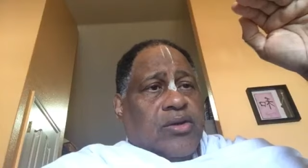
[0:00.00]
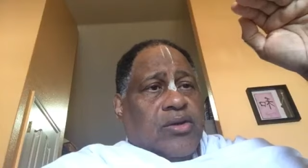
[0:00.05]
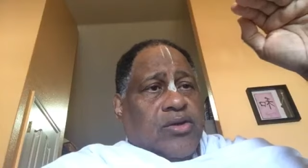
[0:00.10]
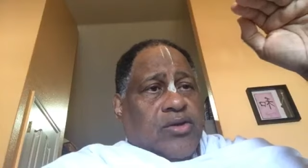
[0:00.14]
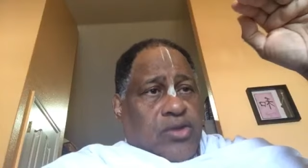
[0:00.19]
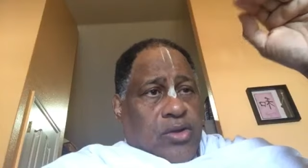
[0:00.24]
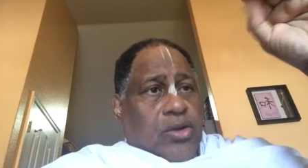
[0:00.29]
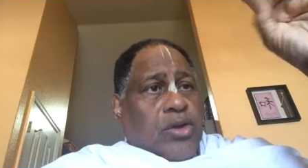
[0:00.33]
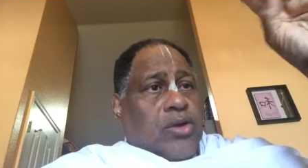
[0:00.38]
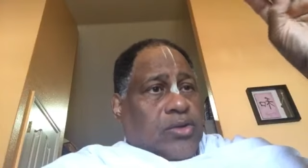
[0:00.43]

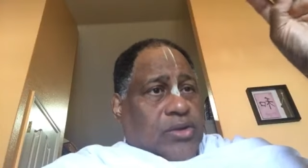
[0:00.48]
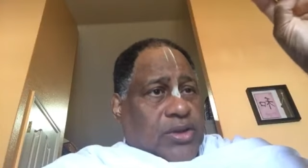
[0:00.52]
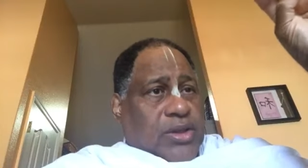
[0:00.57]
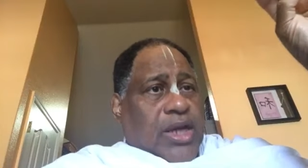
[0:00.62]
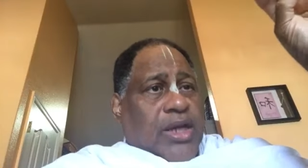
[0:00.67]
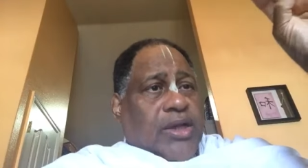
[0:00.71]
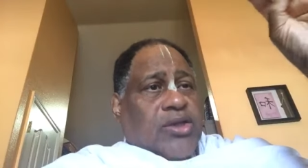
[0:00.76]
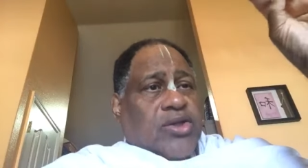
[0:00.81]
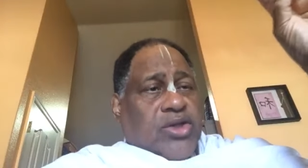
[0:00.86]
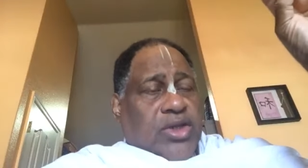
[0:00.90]
because you know
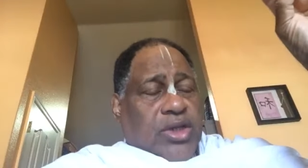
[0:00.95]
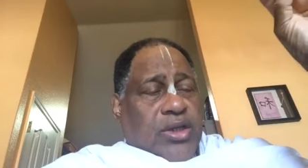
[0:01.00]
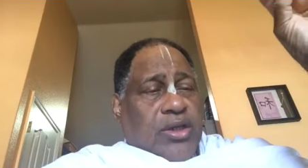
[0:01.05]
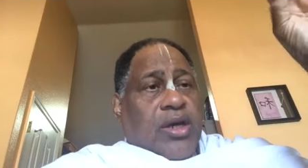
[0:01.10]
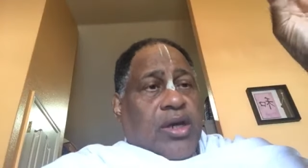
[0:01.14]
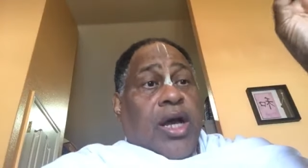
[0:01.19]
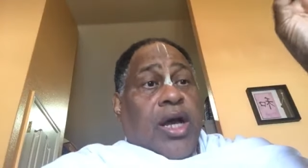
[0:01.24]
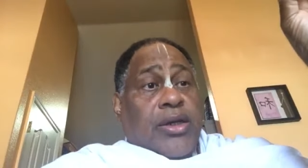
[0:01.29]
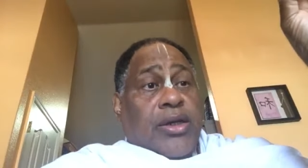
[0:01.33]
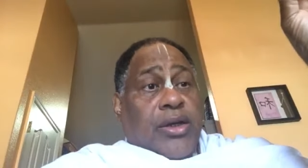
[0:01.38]
sat
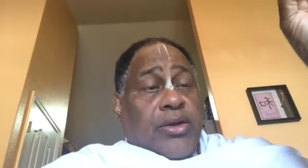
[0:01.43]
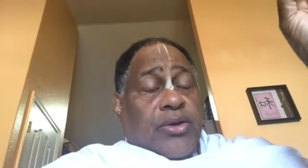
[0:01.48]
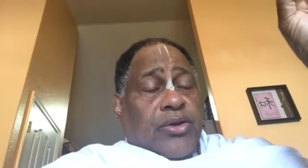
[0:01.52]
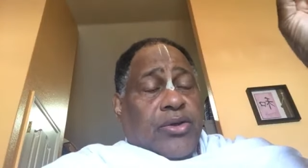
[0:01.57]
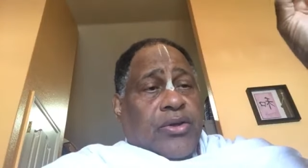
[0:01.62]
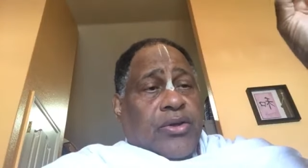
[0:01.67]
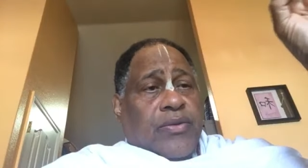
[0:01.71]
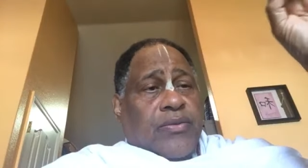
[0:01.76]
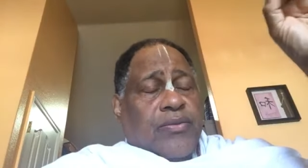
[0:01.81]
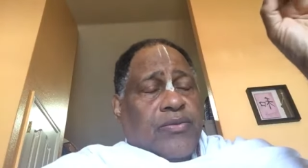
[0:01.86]
chit
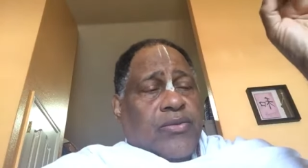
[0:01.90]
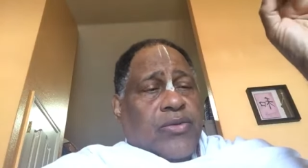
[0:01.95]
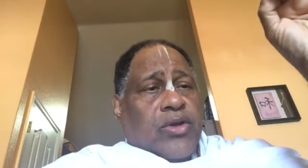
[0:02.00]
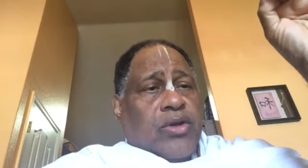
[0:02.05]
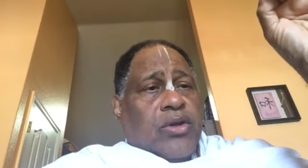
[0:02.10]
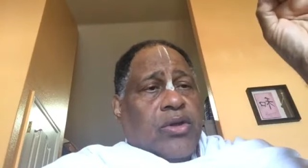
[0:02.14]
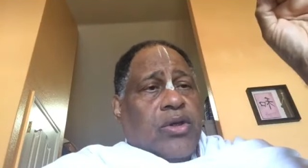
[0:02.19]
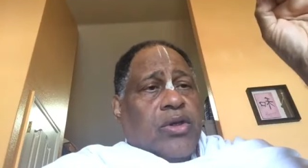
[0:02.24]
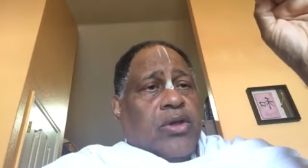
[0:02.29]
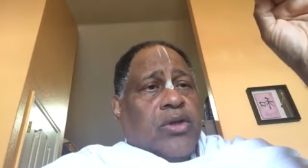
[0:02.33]
ananda.
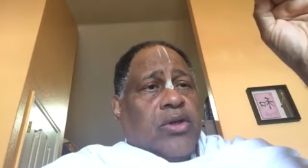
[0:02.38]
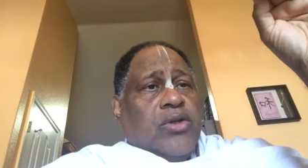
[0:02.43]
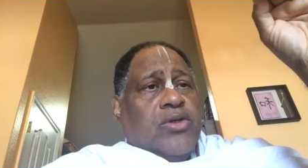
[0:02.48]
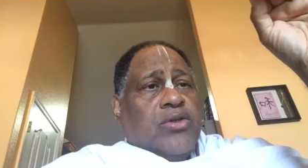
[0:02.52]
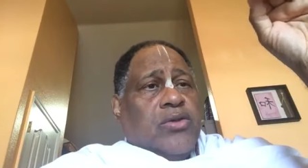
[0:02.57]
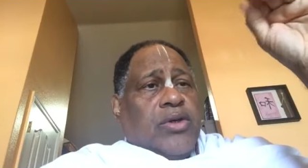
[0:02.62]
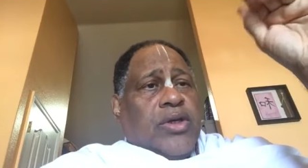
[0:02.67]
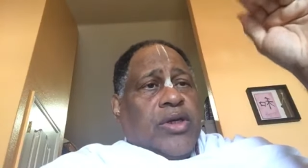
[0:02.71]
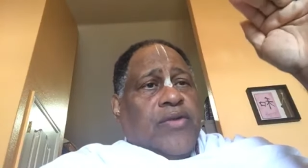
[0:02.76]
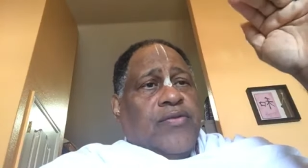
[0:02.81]

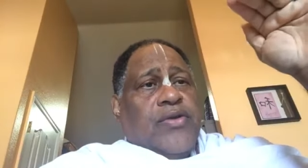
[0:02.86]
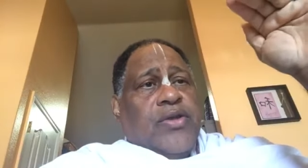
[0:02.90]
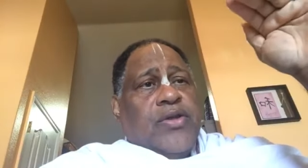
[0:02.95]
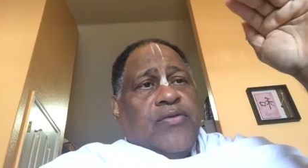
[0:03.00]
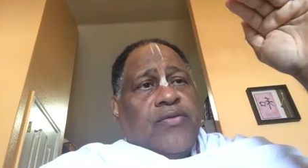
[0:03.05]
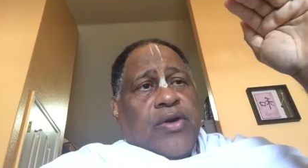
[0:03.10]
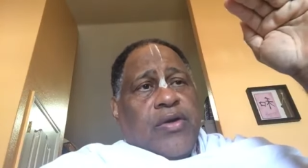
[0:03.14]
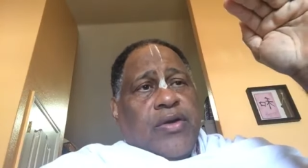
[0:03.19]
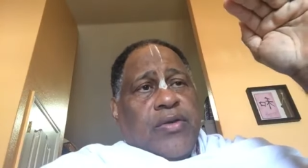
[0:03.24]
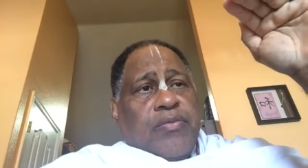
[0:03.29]
So
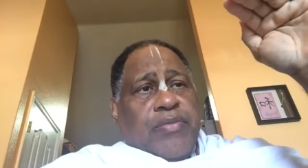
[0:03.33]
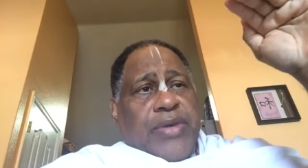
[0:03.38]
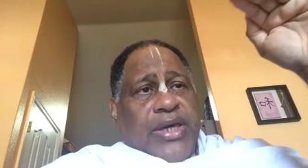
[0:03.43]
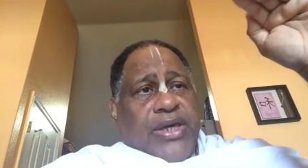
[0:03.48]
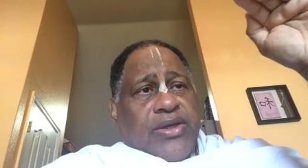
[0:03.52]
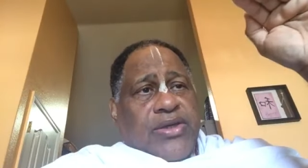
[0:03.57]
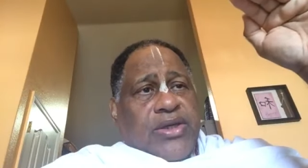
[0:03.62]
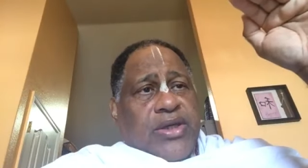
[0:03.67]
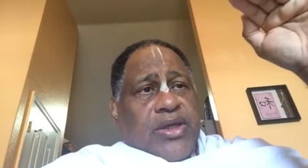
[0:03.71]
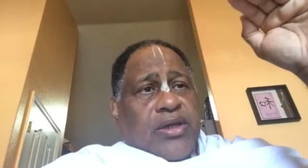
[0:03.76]
even the very
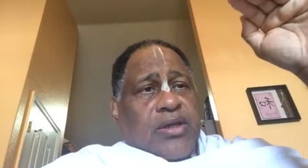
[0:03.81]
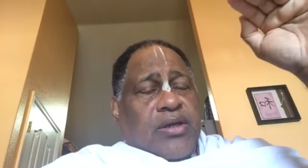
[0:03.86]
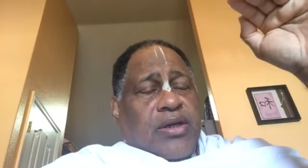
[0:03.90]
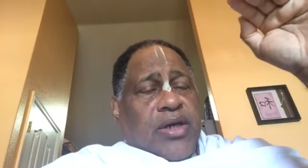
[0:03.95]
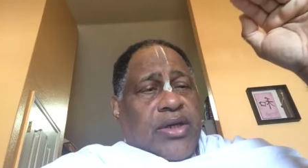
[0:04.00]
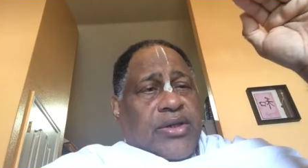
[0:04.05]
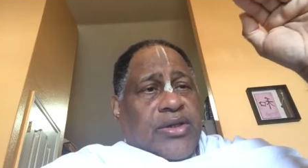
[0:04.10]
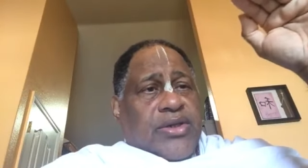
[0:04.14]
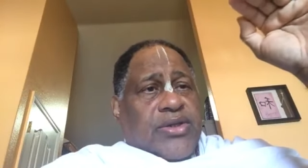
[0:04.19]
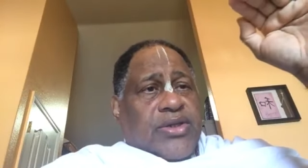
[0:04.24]
basic
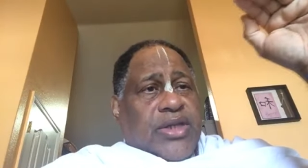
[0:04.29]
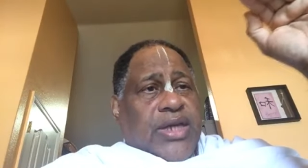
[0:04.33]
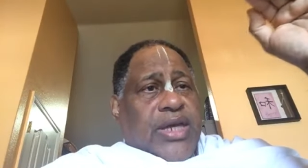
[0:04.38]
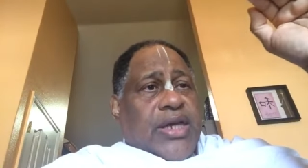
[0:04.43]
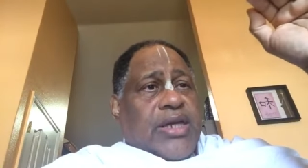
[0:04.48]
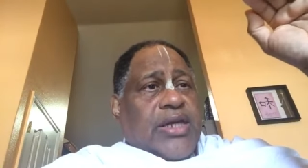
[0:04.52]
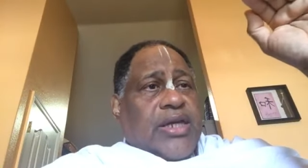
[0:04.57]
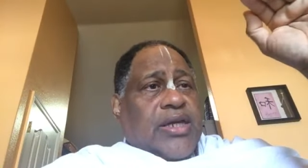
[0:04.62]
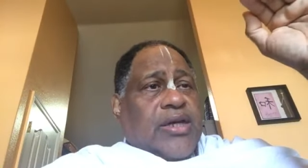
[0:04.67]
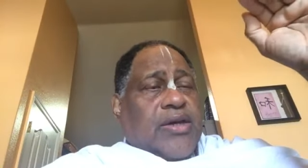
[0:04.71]

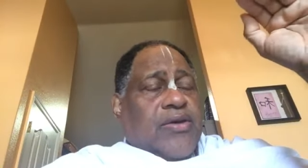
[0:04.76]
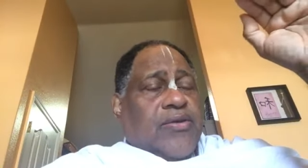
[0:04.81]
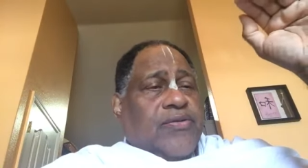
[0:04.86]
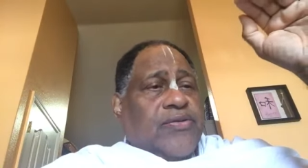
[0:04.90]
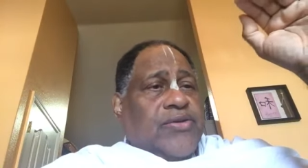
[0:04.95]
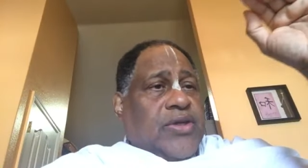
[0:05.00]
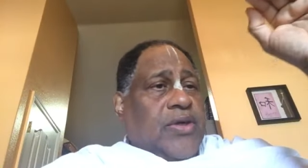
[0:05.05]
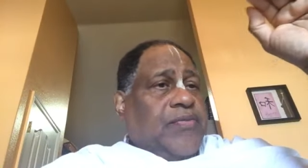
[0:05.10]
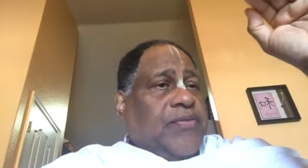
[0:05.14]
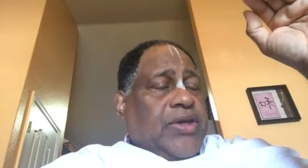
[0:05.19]
understanding
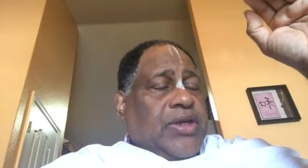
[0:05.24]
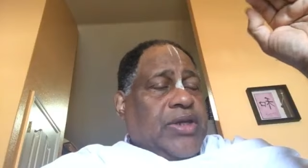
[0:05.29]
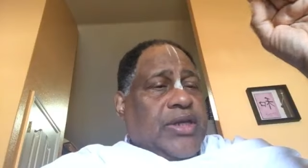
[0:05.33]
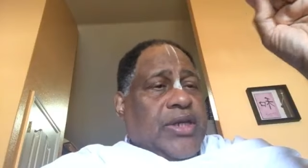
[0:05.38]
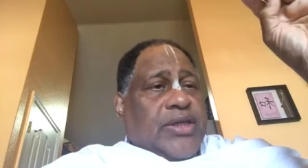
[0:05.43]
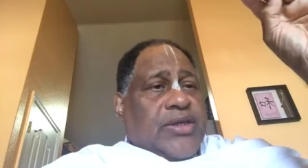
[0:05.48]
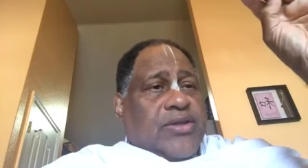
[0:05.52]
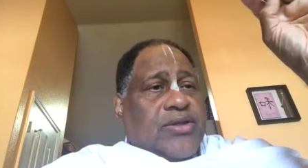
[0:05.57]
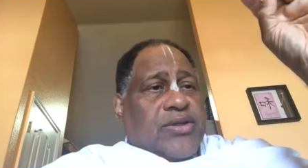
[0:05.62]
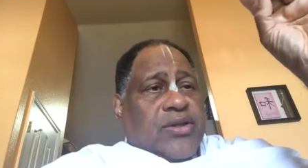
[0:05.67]
of something
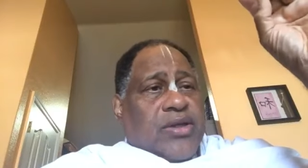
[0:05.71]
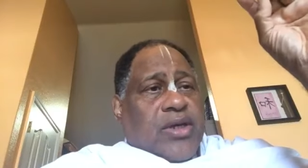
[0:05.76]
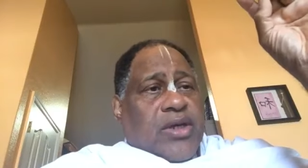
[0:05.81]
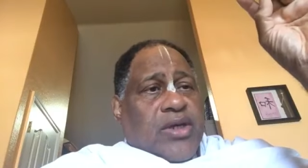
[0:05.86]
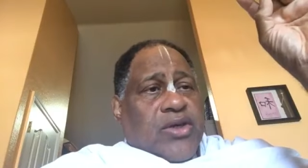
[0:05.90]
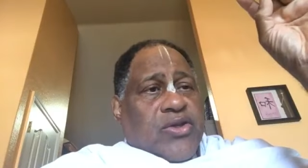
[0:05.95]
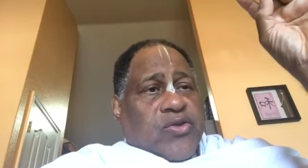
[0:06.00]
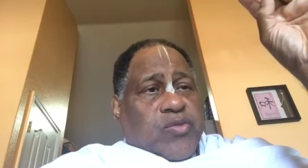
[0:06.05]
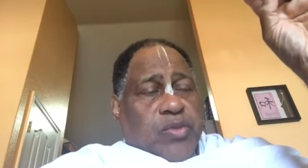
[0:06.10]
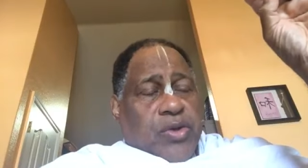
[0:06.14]
that's
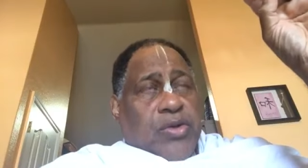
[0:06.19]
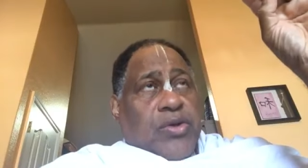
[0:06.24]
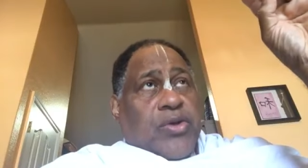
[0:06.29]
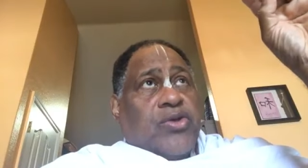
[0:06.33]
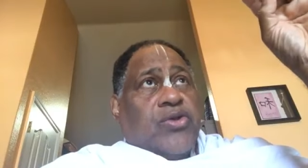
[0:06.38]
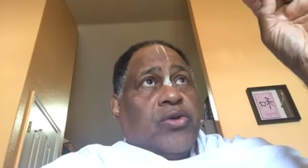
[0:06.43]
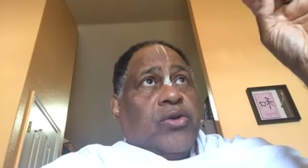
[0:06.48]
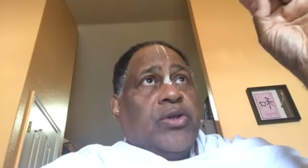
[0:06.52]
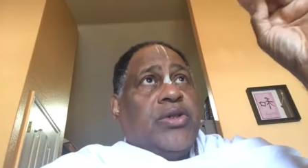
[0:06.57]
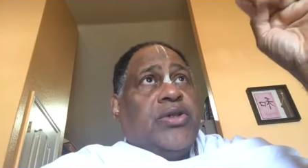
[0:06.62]

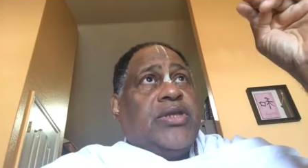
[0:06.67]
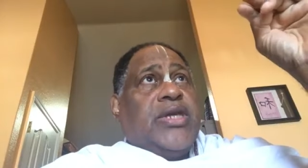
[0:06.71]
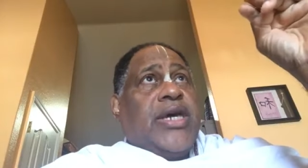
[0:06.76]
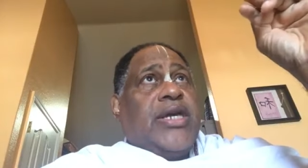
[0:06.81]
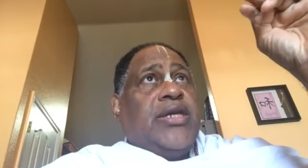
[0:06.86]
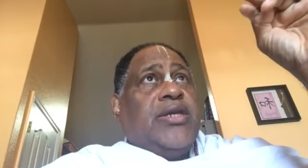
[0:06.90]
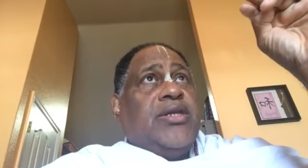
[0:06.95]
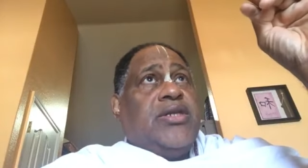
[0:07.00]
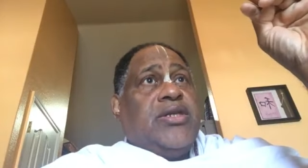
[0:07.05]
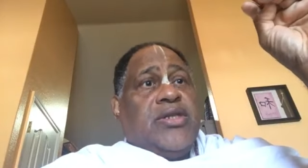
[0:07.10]
spiritual is
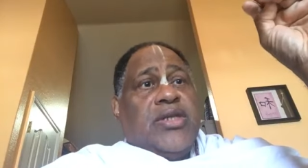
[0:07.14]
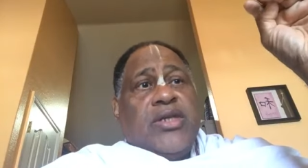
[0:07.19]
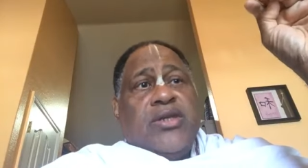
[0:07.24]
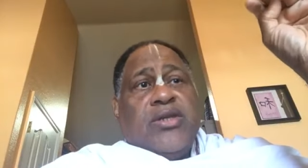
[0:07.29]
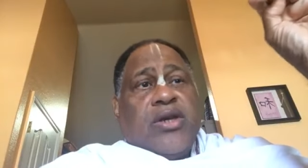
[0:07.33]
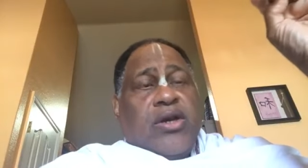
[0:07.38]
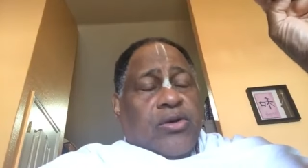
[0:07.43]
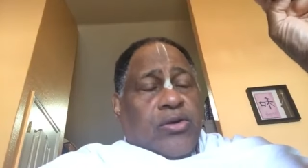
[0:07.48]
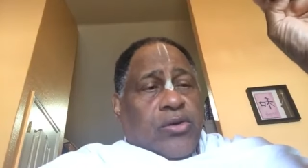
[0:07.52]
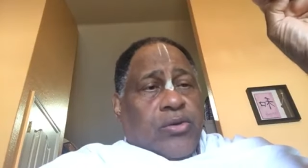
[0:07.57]
that it is
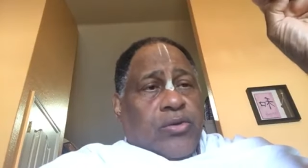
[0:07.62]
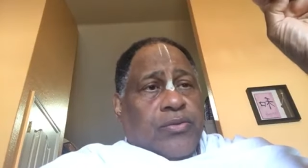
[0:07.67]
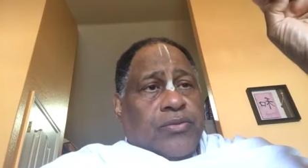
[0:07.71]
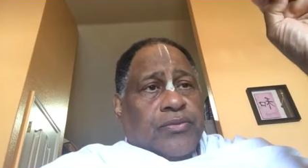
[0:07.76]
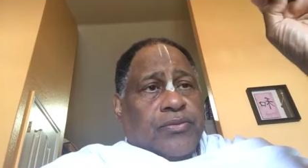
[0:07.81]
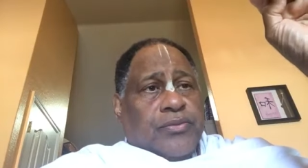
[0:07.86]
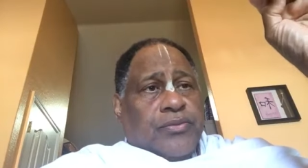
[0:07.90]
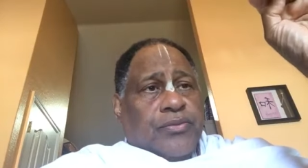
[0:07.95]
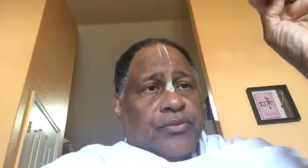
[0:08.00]
eternal.